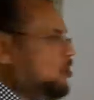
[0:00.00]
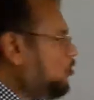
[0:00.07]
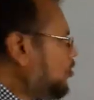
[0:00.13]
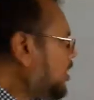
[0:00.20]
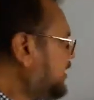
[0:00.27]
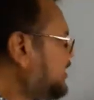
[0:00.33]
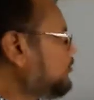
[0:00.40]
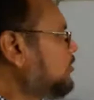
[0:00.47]

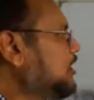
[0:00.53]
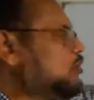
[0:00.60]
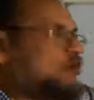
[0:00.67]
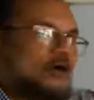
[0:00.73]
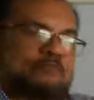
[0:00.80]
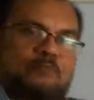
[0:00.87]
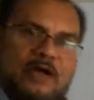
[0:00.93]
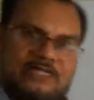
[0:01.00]
or you will
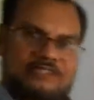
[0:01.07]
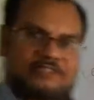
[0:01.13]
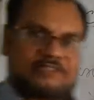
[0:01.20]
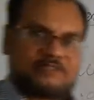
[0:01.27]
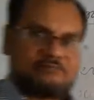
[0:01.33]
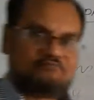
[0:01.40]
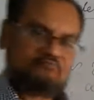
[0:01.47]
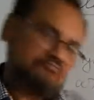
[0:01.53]
not
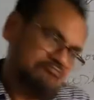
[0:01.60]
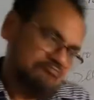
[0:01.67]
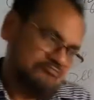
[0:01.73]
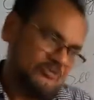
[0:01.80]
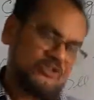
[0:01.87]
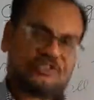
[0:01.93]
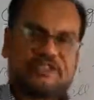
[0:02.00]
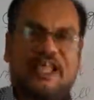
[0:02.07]
pass.
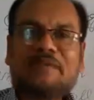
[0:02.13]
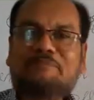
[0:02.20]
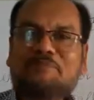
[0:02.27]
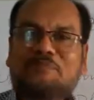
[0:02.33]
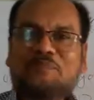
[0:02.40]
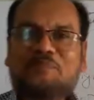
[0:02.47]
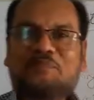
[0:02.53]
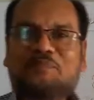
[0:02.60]
See,
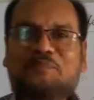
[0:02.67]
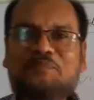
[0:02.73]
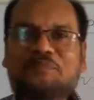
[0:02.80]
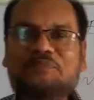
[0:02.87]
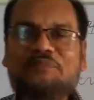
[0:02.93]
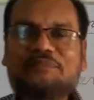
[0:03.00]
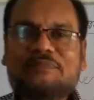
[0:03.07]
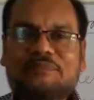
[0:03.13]

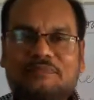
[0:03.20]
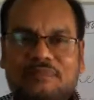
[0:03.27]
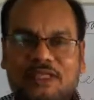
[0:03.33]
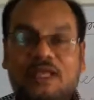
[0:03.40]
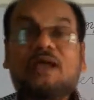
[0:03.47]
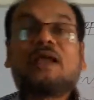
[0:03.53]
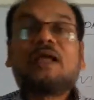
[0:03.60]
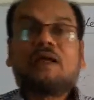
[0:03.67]

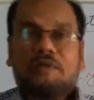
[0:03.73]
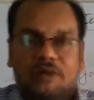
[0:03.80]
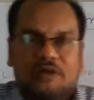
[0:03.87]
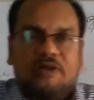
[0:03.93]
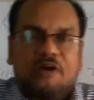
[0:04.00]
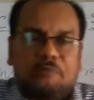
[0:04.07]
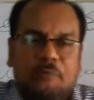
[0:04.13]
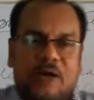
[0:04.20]
you will
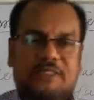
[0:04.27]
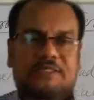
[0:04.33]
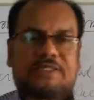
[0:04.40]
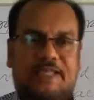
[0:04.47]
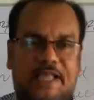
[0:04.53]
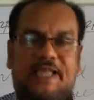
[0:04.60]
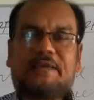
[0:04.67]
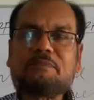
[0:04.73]
not pass.
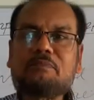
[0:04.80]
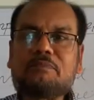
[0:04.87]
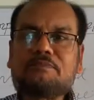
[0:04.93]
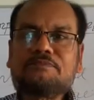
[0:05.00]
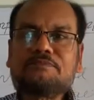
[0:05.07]
See,